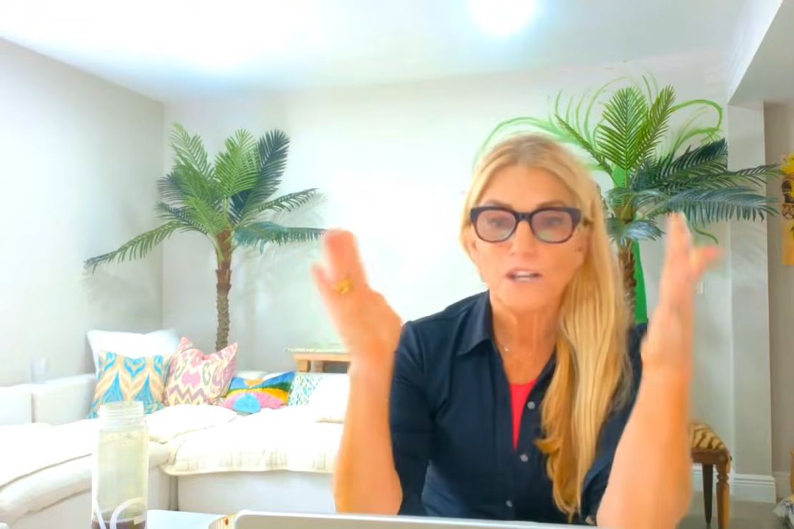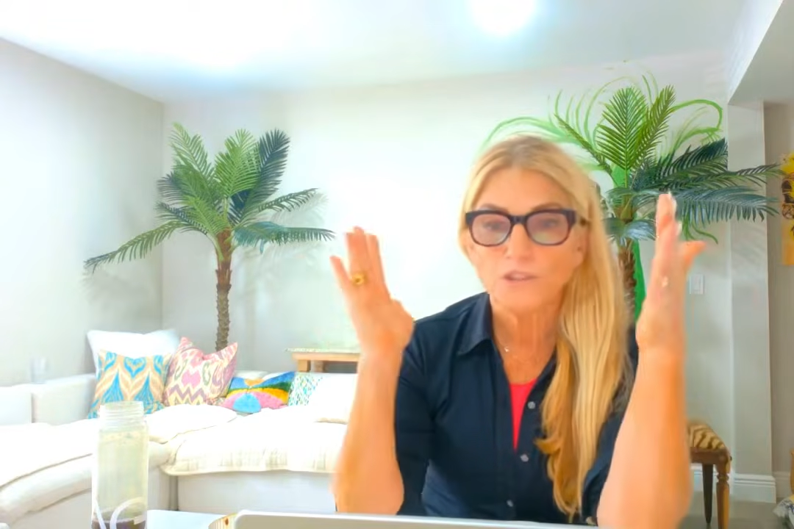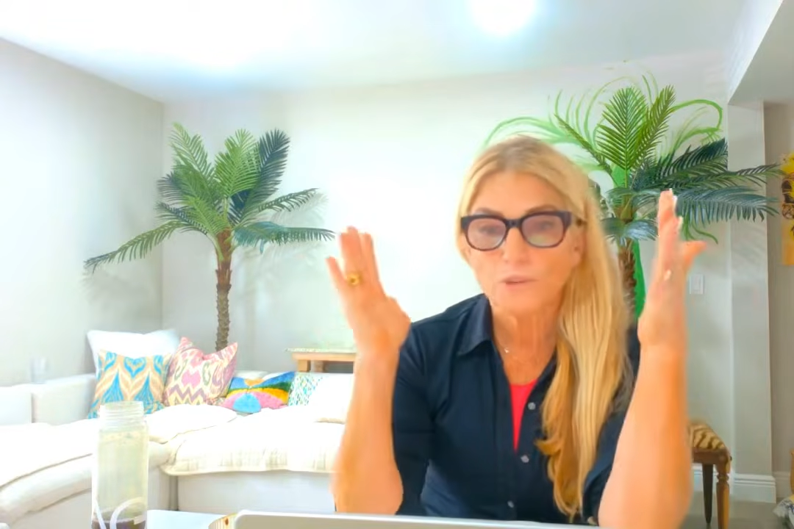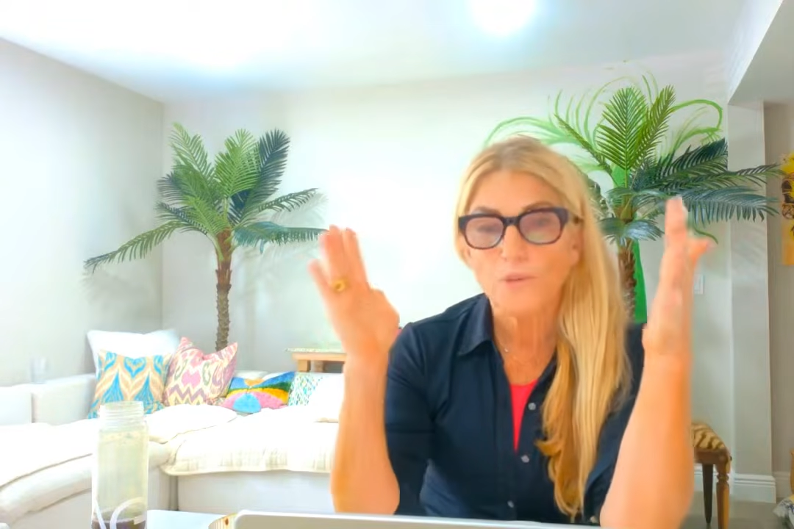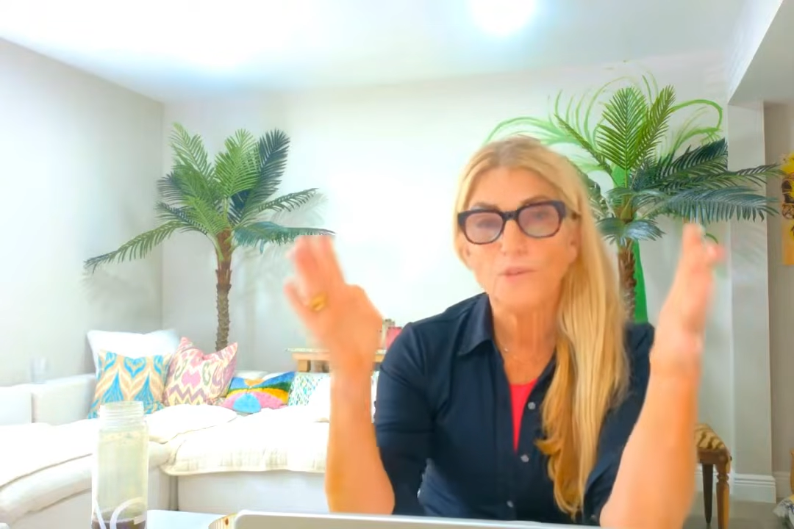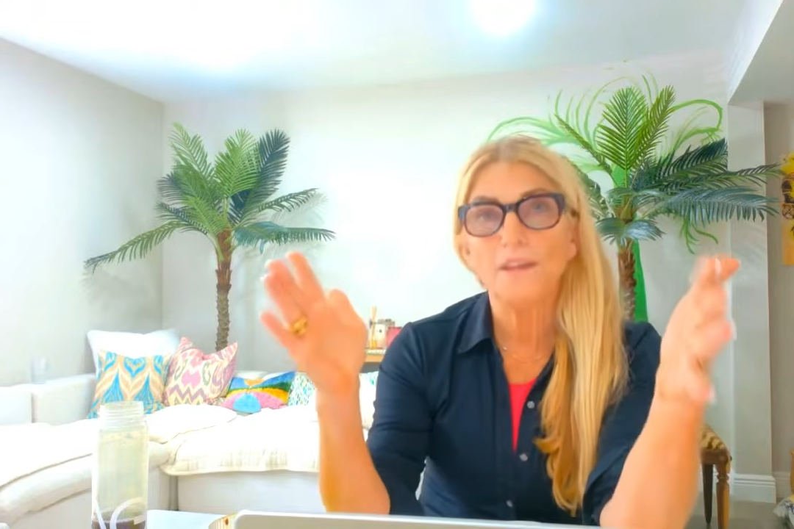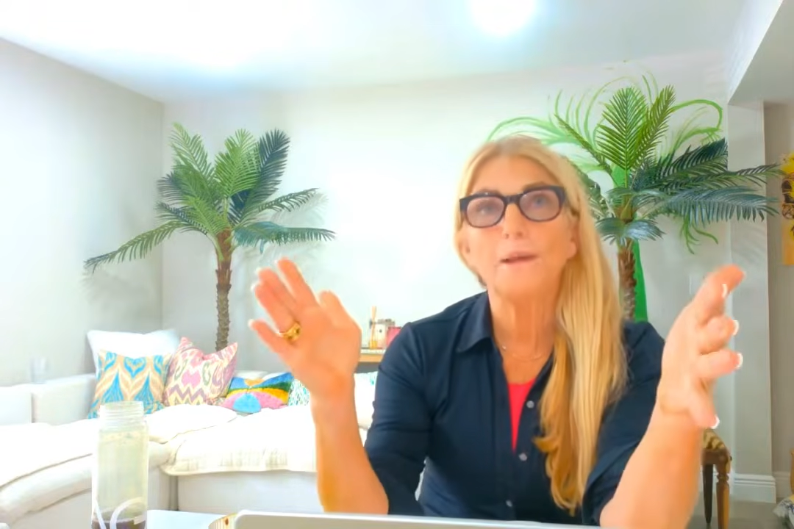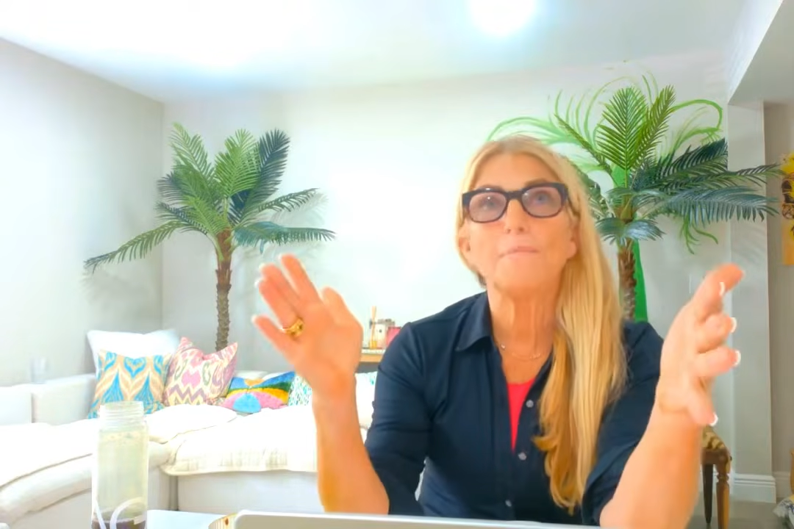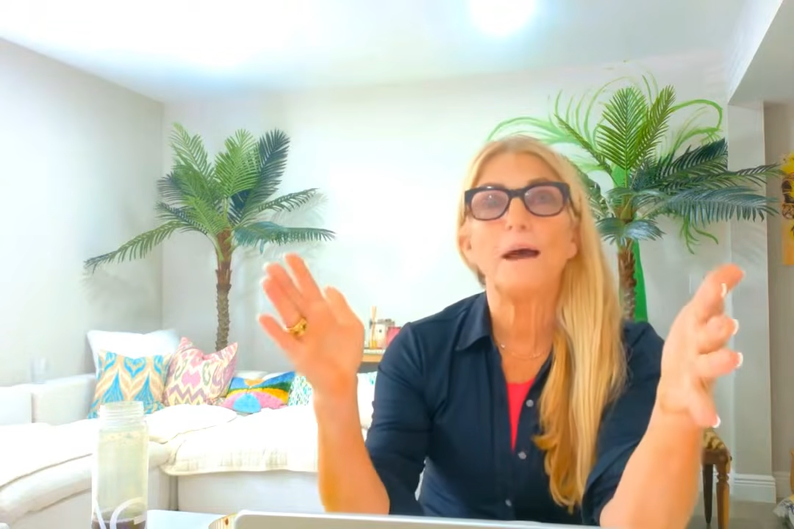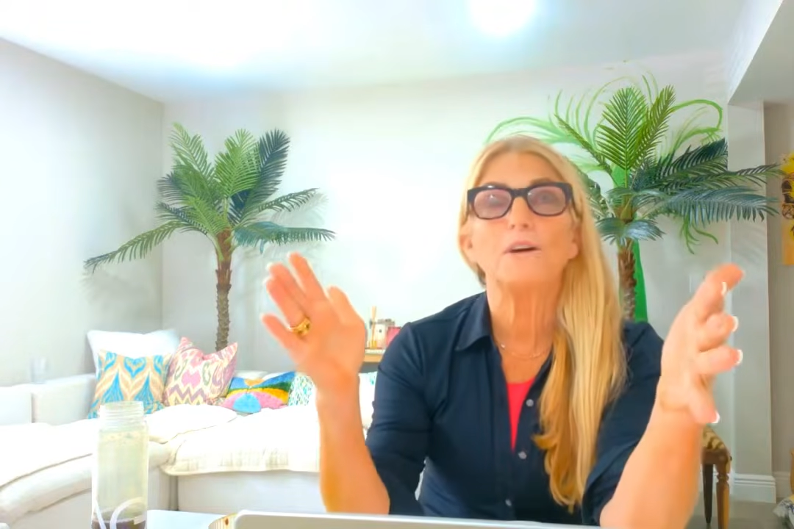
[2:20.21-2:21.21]
So think
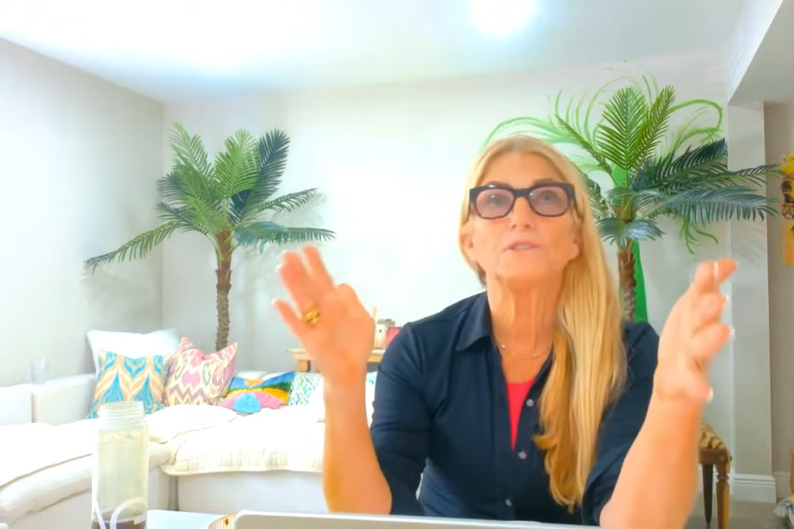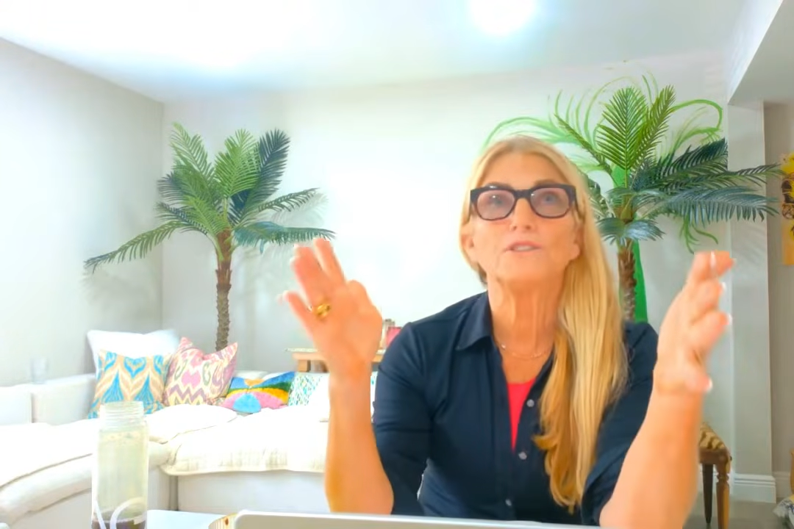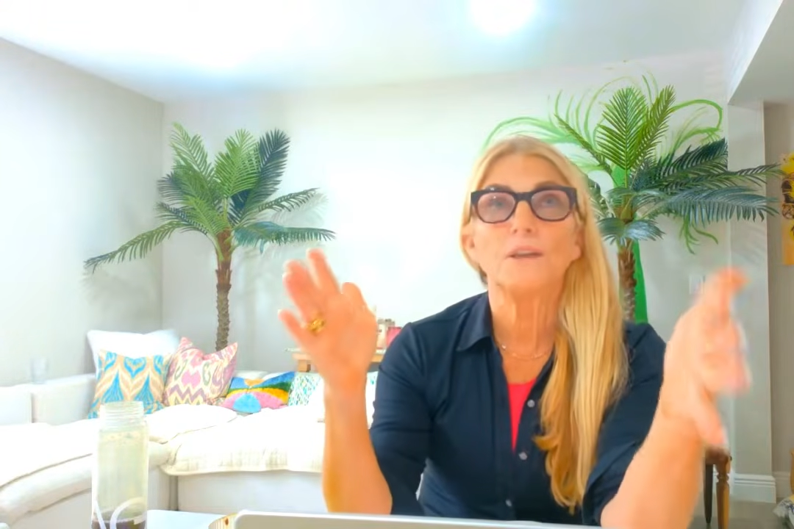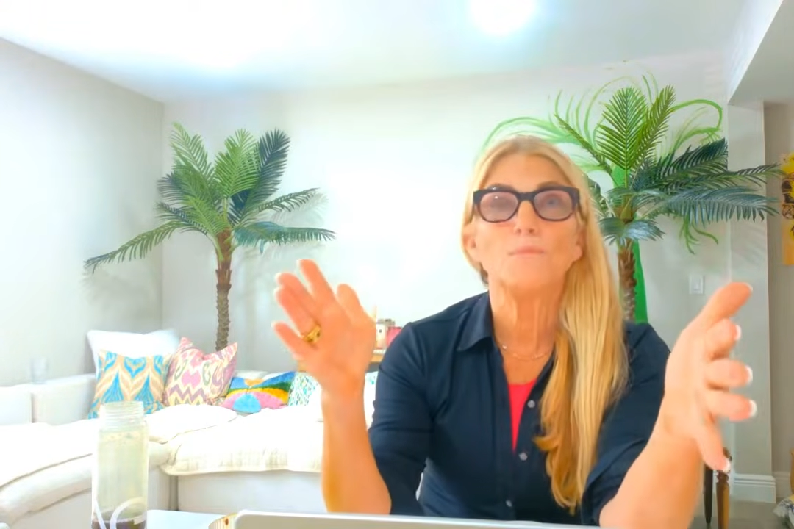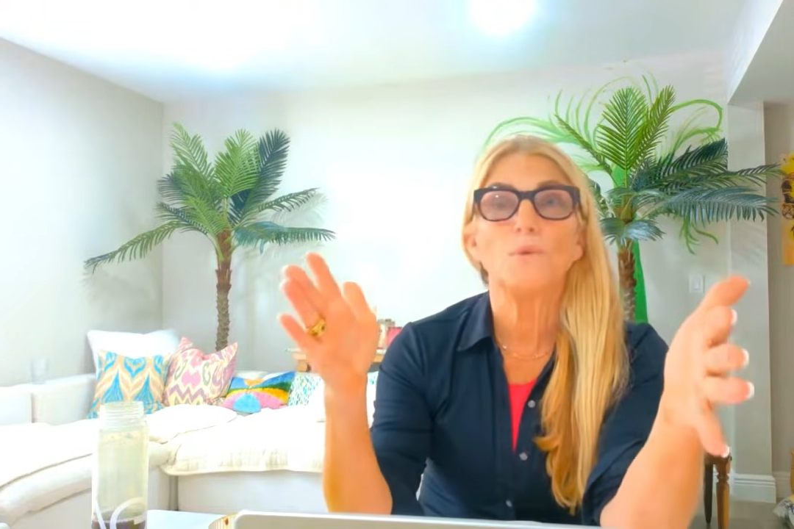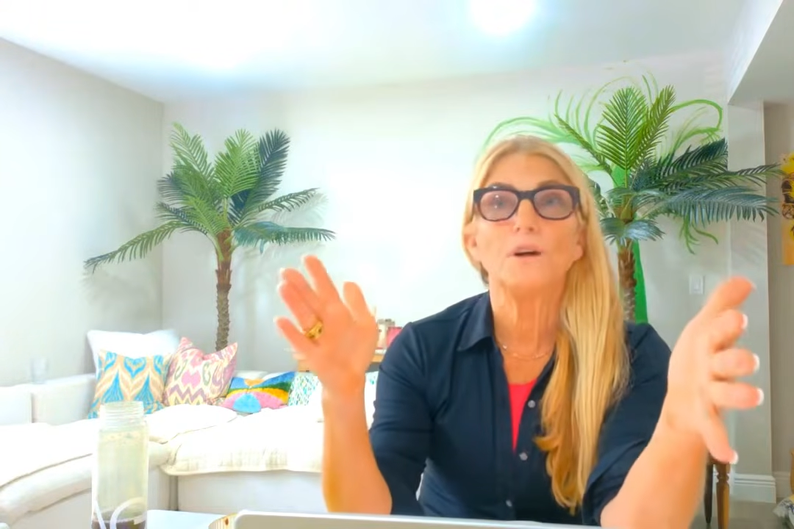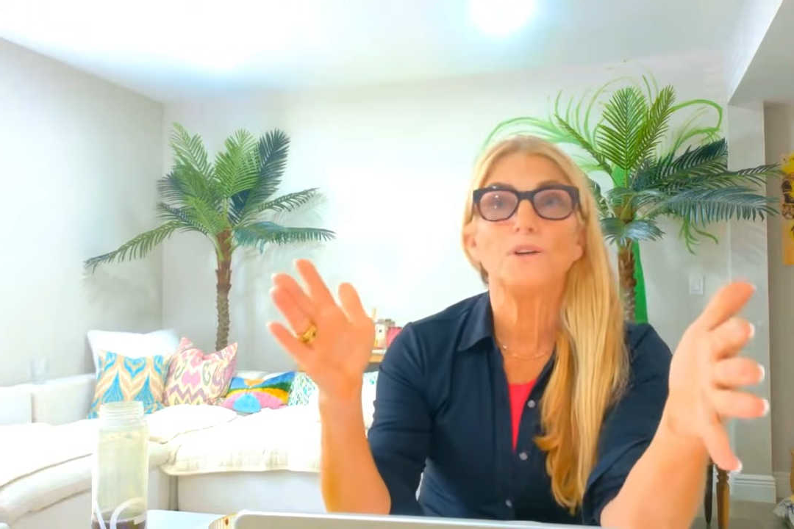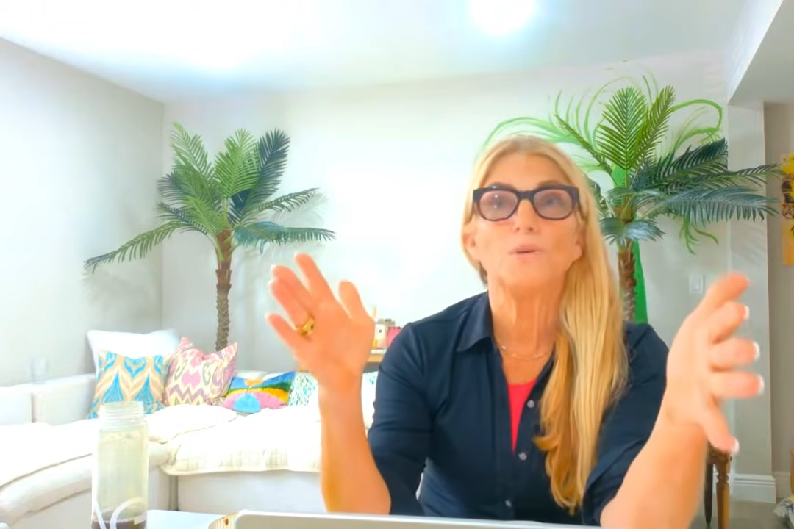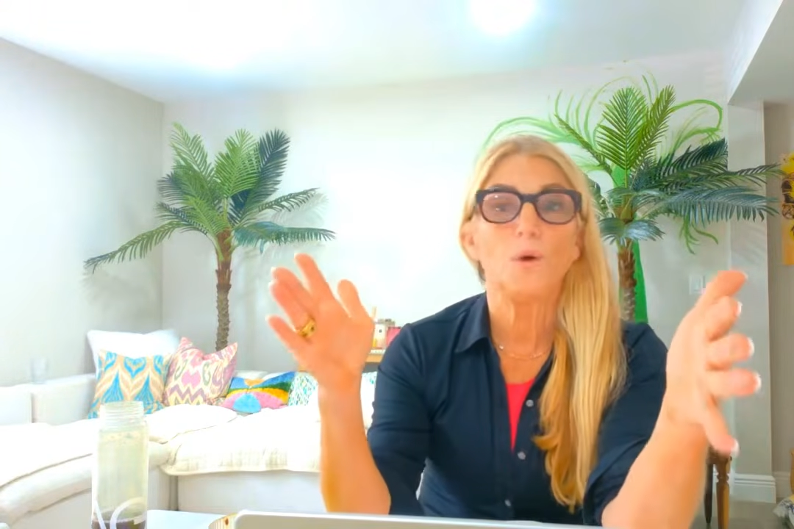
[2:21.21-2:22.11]
about someone who